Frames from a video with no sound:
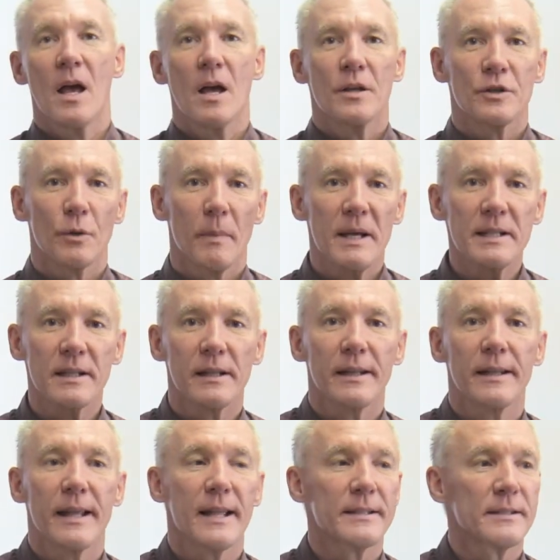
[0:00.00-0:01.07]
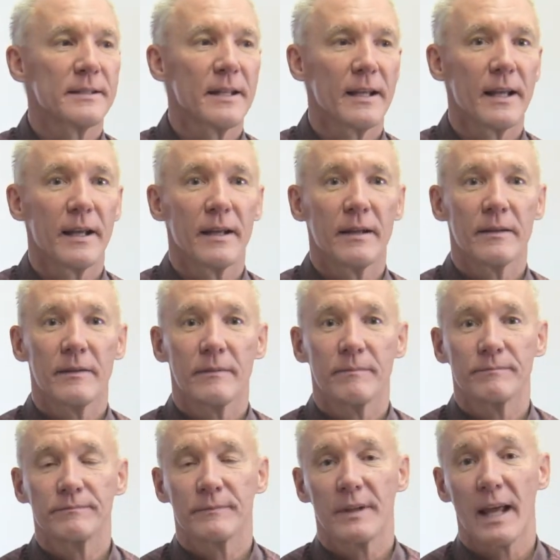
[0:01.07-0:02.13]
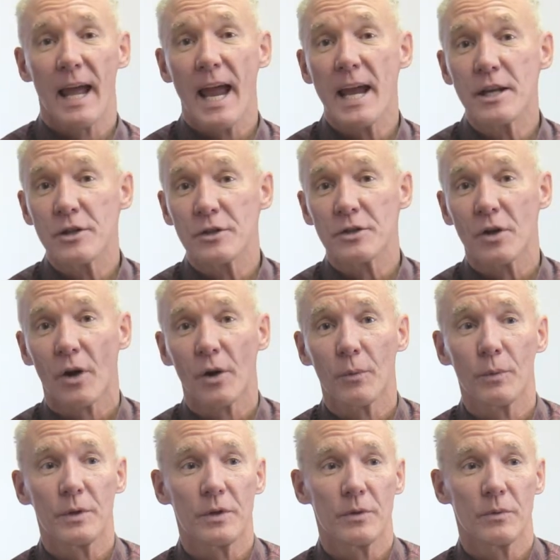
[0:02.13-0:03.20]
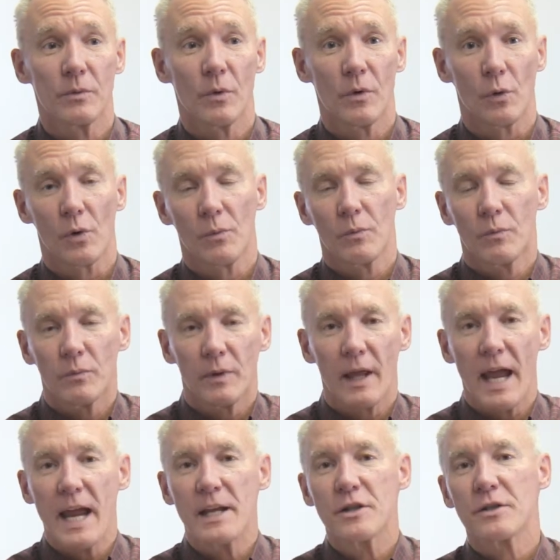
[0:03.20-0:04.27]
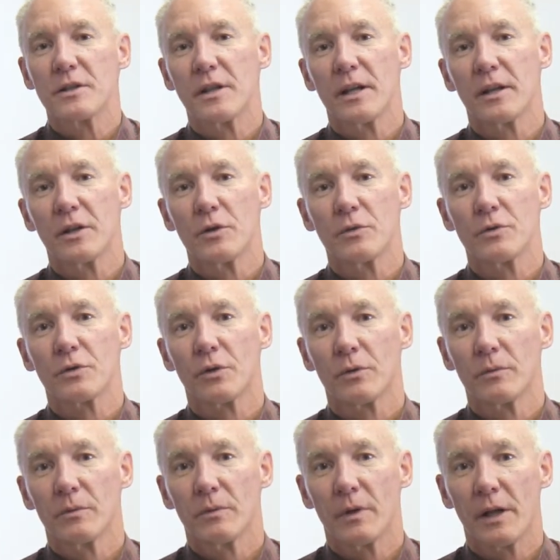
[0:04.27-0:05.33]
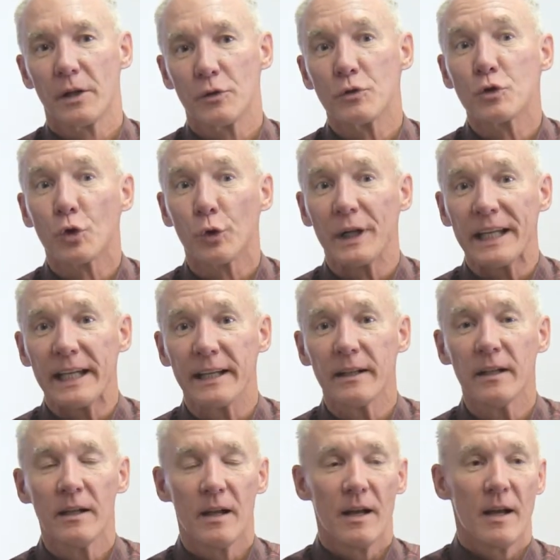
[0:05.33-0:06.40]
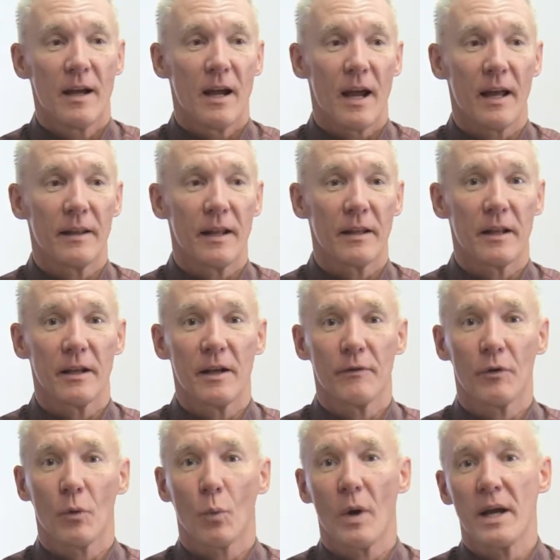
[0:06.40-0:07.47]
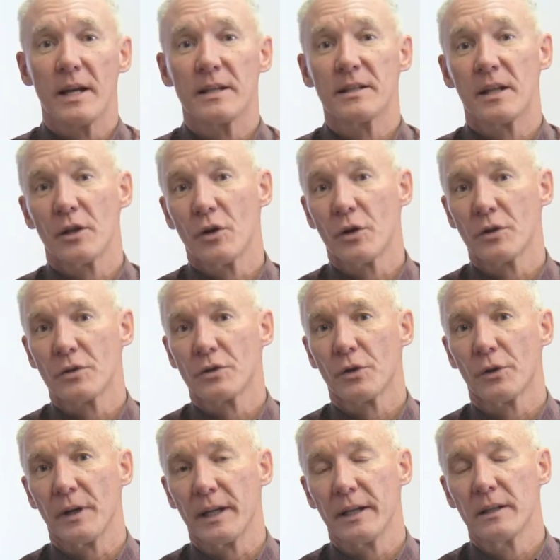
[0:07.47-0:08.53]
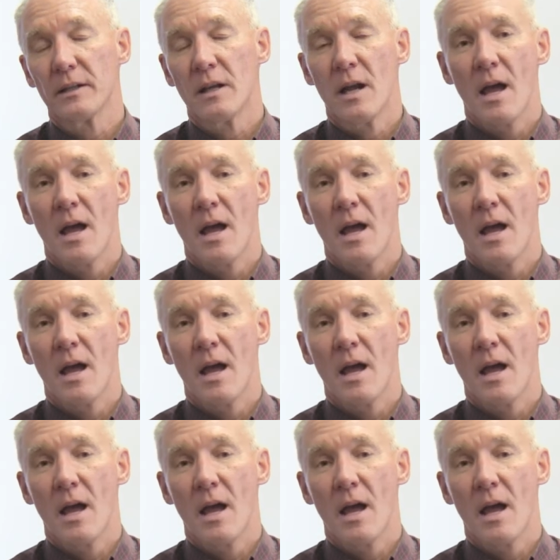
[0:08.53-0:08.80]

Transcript: So basically, that's the age you start or the ages that you screen, and then the different ways that you can screen.